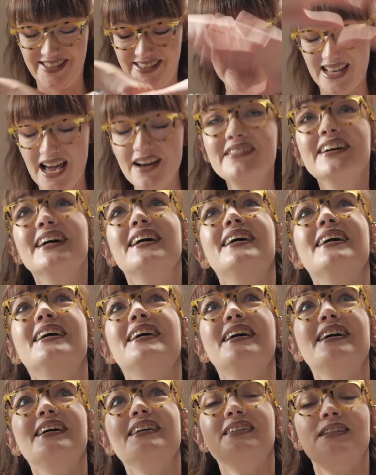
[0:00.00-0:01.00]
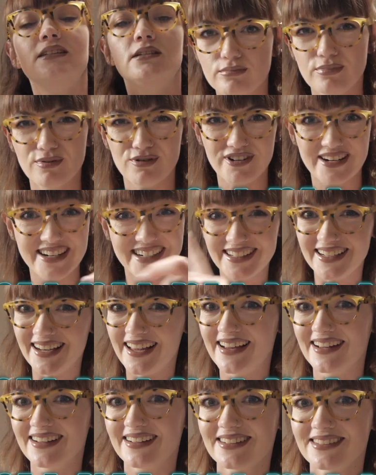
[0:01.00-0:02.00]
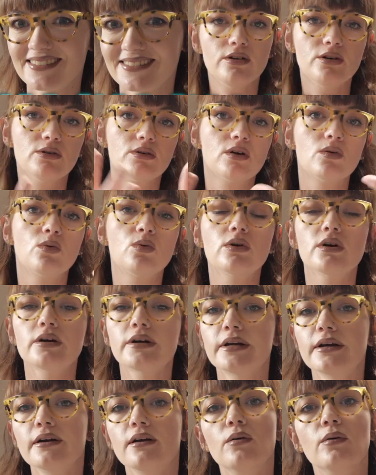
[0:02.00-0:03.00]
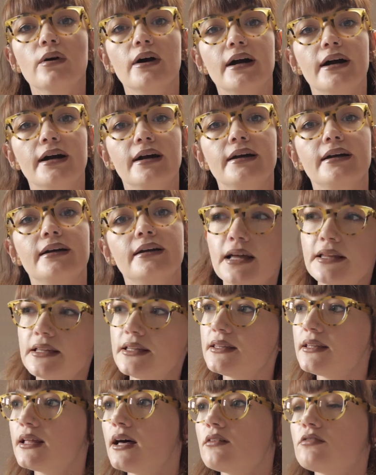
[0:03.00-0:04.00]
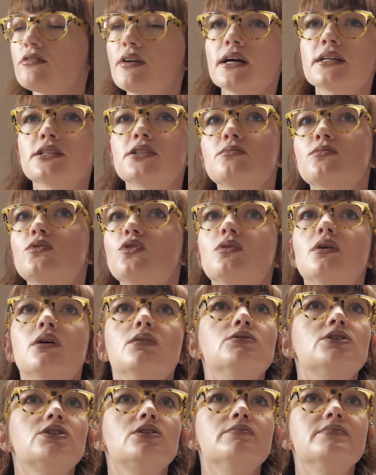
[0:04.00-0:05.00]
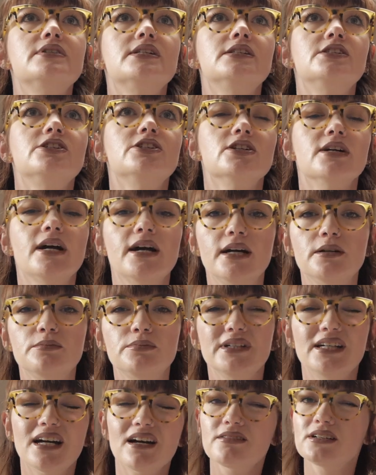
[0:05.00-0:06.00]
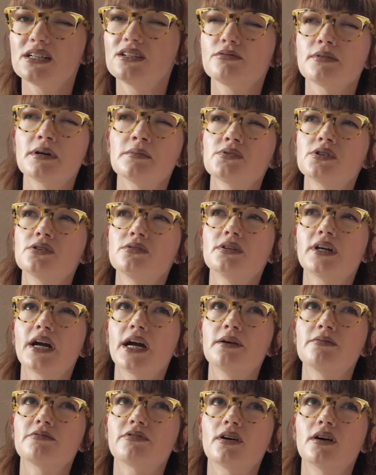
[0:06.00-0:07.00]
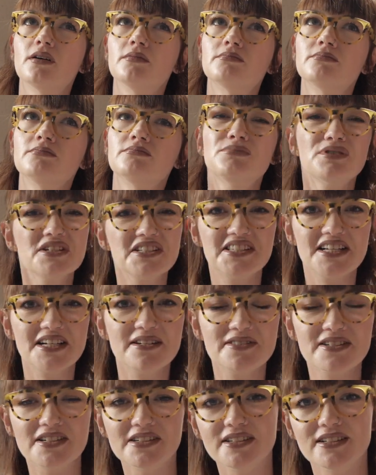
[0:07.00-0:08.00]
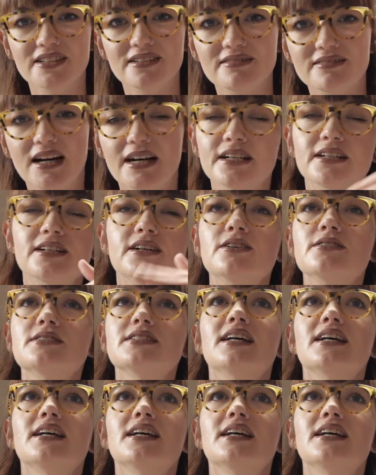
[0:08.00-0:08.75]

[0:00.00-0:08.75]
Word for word: 7. Break a leg. You are working away, and then that random quote comes into your head, but you can't really remember who it came from. But it sounds cool. And it goes